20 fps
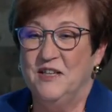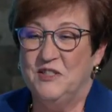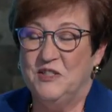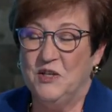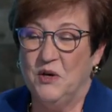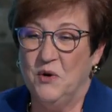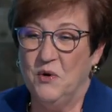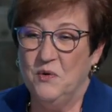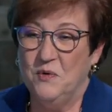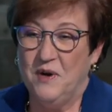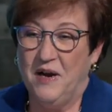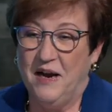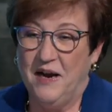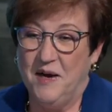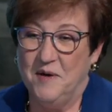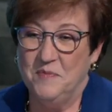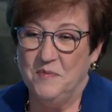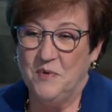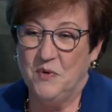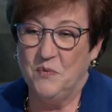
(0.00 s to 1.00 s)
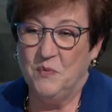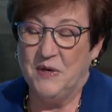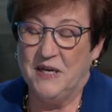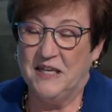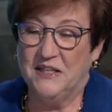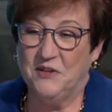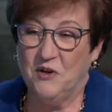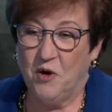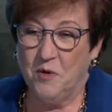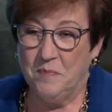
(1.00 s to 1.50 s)
So we
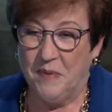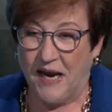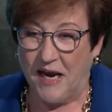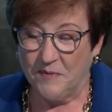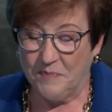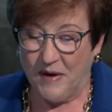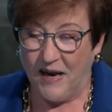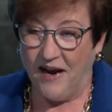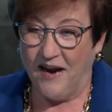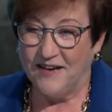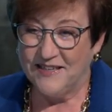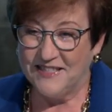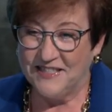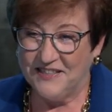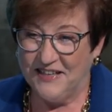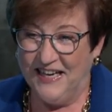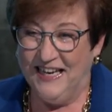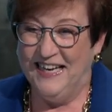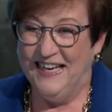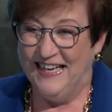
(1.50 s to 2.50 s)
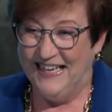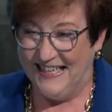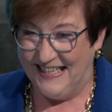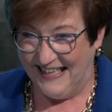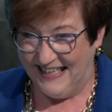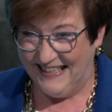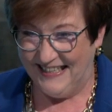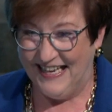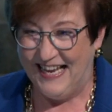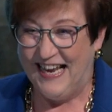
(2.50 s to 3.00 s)
get our backpacks.
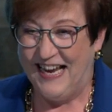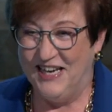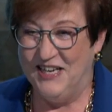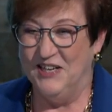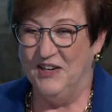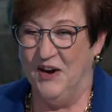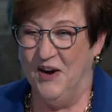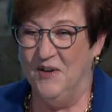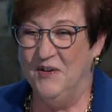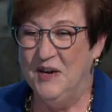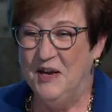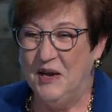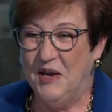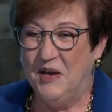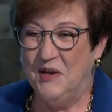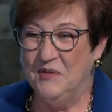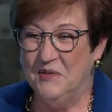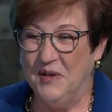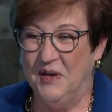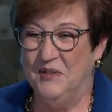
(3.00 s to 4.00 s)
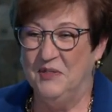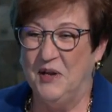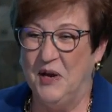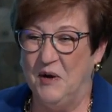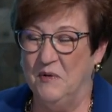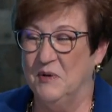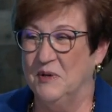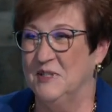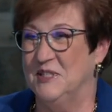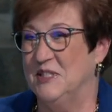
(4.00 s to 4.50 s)
You know, and they
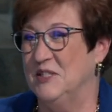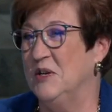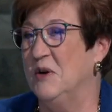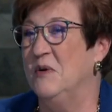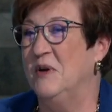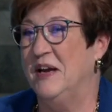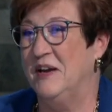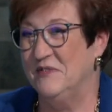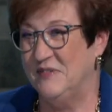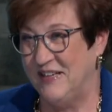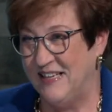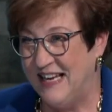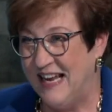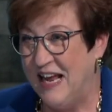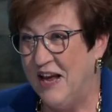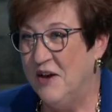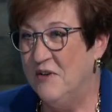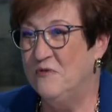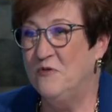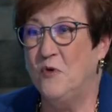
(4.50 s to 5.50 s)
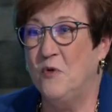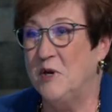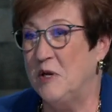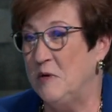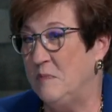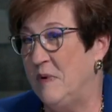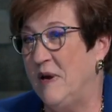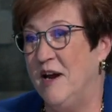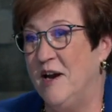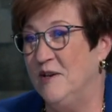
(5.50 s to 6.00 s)
were so heavy,
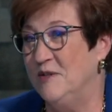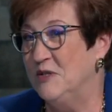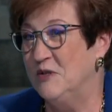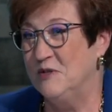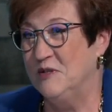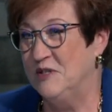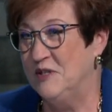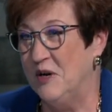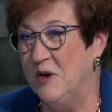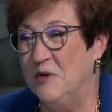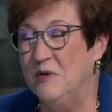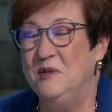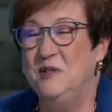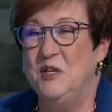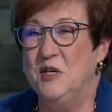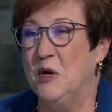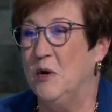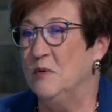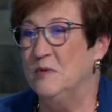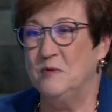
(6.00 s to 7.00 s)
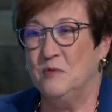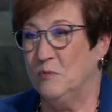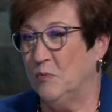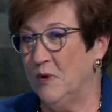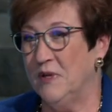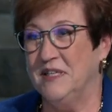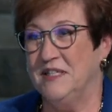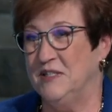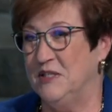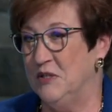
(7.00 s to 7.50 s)
40 pounds or so, you know,
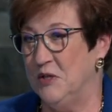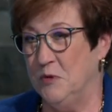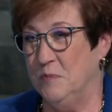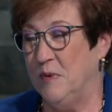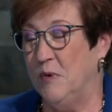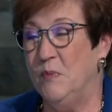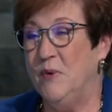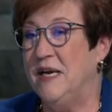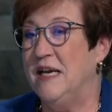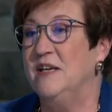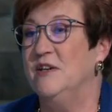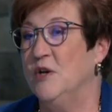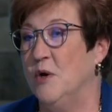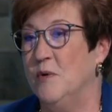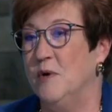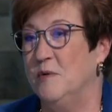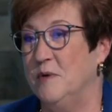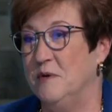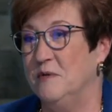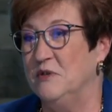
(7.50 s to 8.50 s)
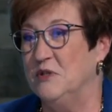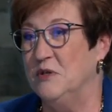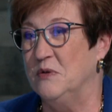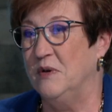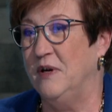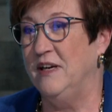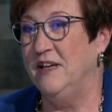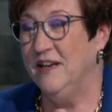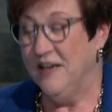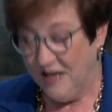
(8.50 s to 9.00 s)
really stupid. We didn't know what we were
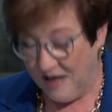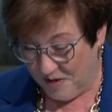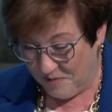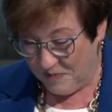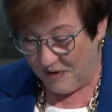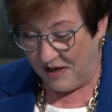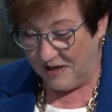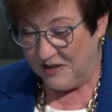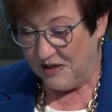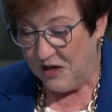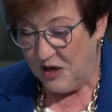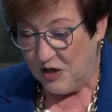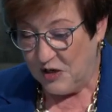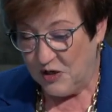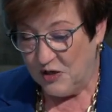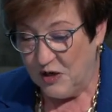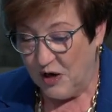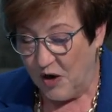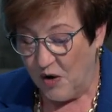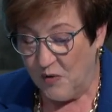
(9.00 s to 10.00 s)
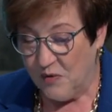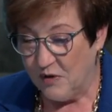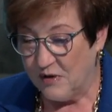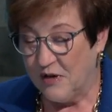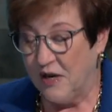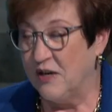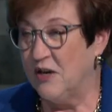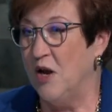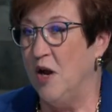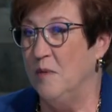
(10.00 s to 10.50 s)
doing. Right. But, you know,
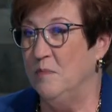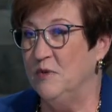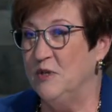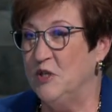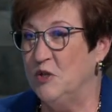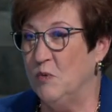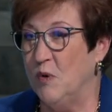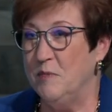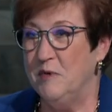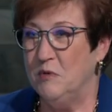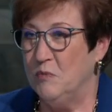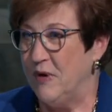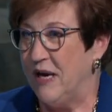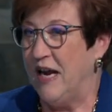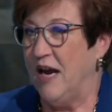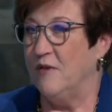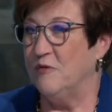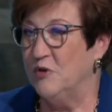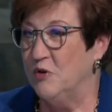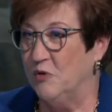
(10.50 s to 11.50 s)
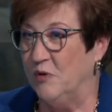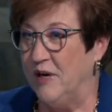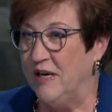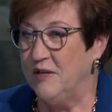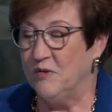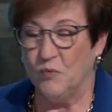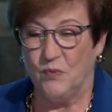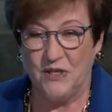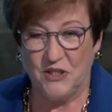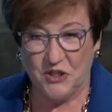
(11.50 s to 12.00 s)
accomplished women, we have
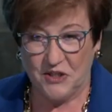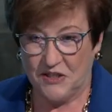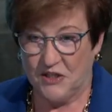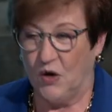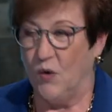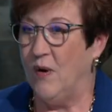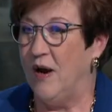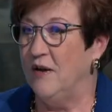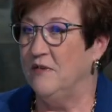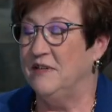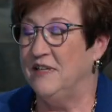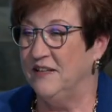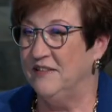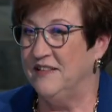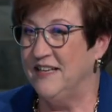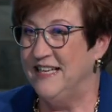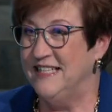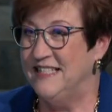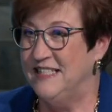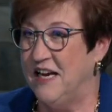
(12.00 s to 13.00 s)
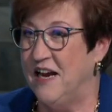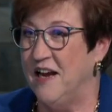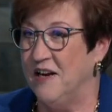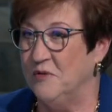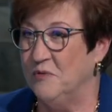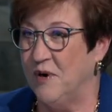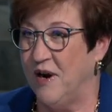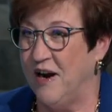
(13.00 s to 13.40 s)
grit. We just go out and get things done, right?